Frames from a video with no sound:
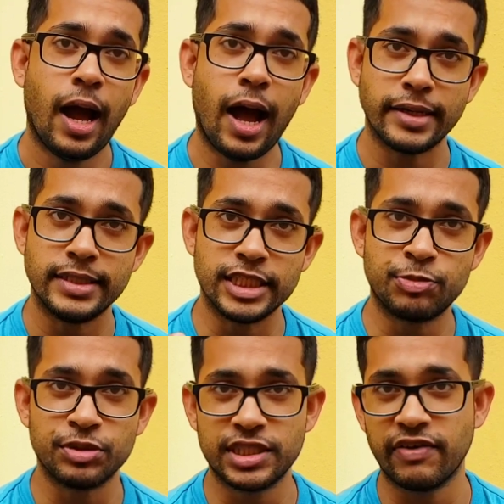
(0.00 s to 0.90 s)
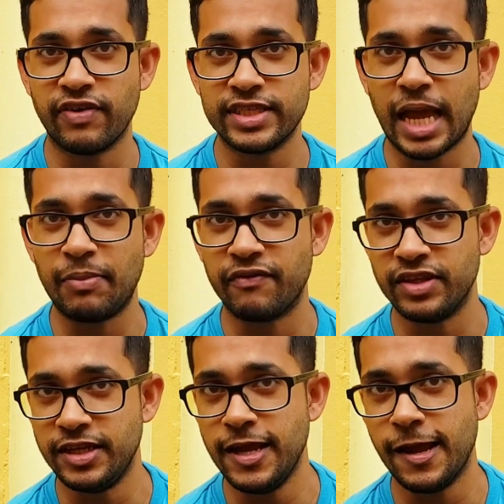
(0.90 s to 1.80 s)
at the specific time of
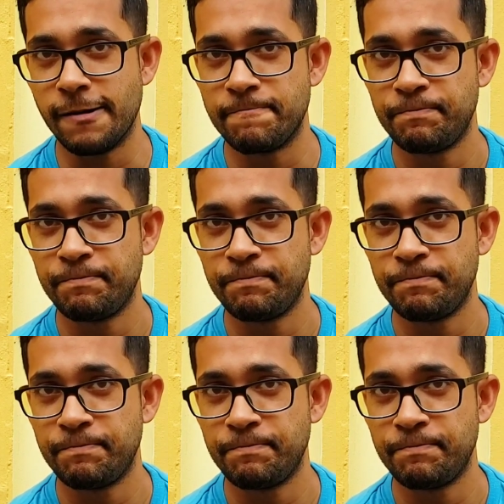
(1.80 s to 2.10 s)
the year.